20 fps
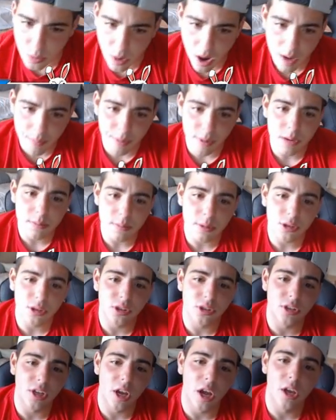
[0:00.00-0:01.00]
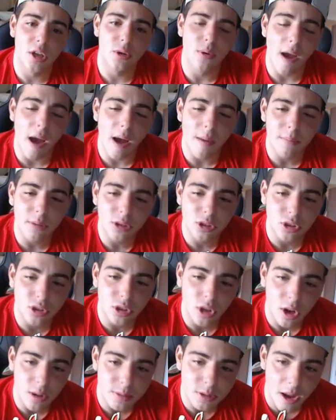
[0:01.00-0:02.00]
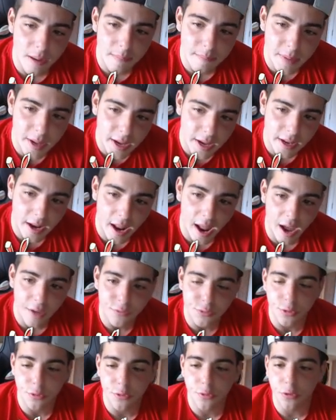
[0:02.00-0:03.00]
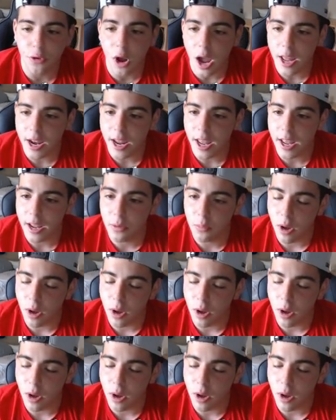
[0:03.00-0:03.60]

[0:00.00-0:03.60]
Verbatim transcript: where I pretty much just tell you how much stubs I made after Friday,